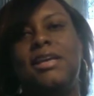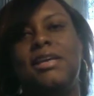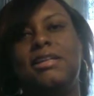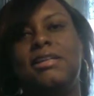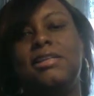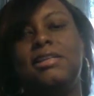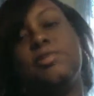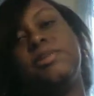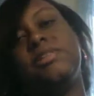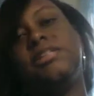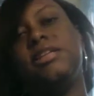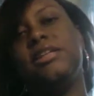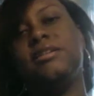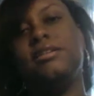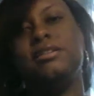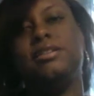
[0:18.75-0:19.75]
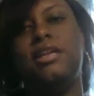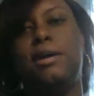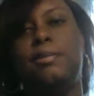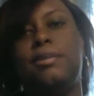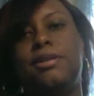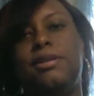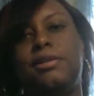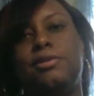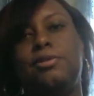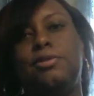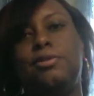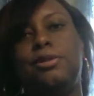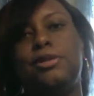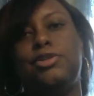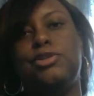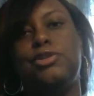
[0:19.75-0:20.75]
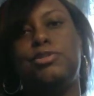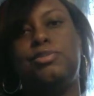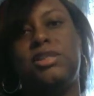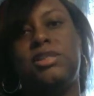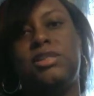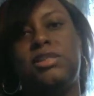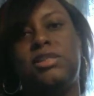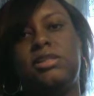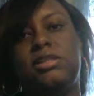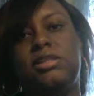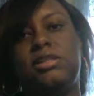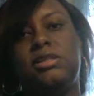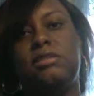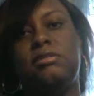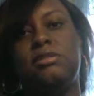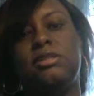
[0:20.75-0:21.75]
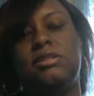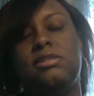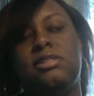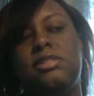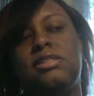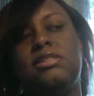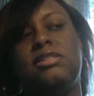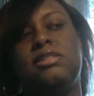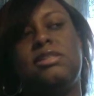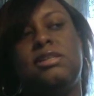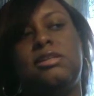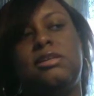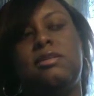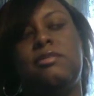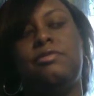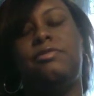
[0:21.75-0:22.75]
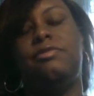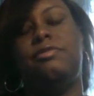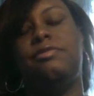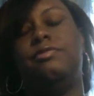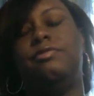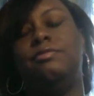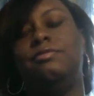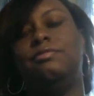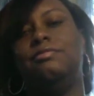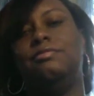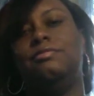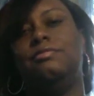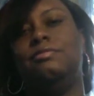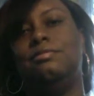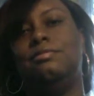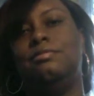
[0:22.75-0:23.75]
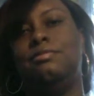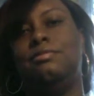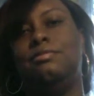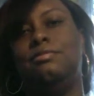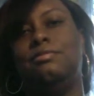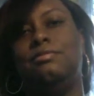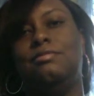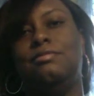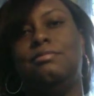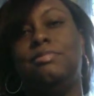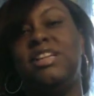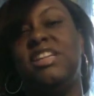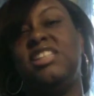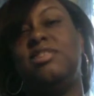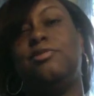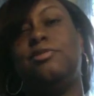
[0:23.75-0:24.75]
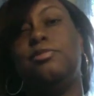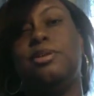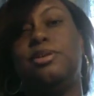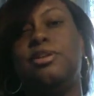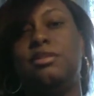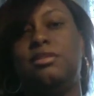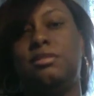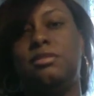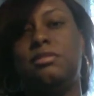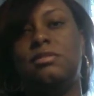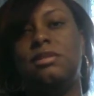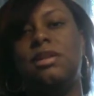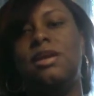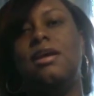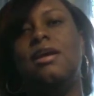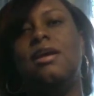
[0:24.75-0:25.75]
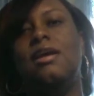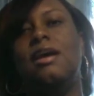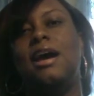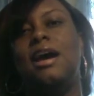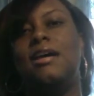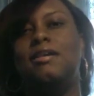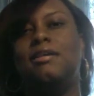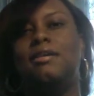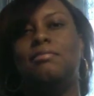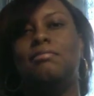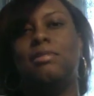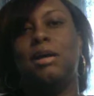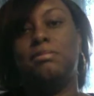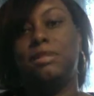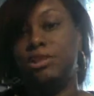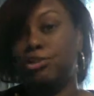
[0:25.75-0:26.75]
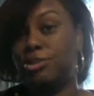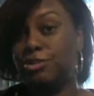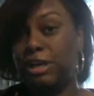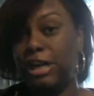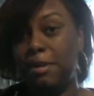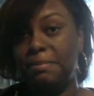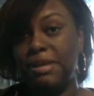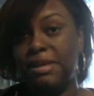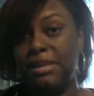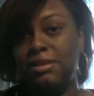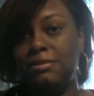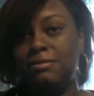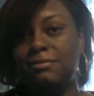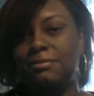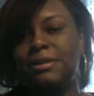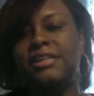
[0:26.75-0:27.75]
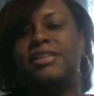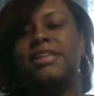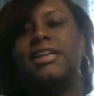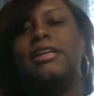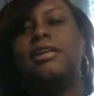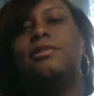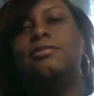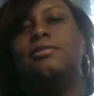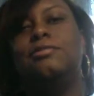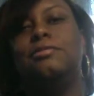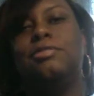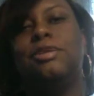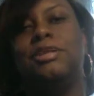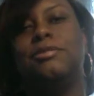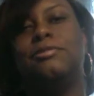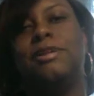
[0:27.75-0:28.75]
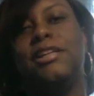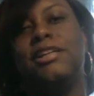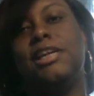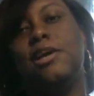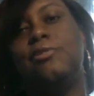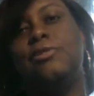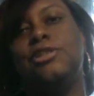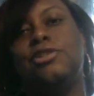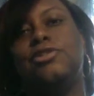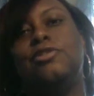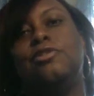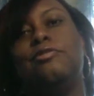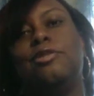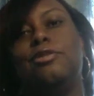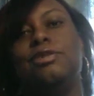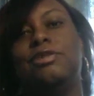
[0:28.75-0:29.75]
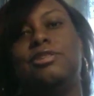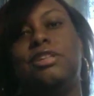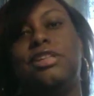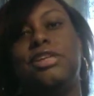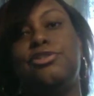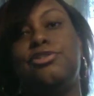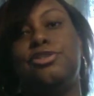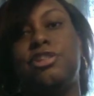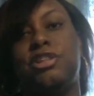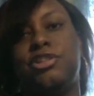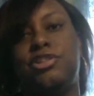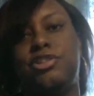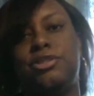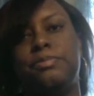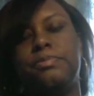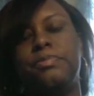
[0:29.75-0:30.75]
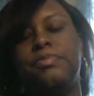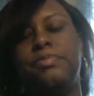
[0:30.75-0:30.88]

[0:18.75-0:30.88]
This particular topic is going to be consisted of many different parts. I'm not sure how many right now, but right now we're just going to focus on the introduction.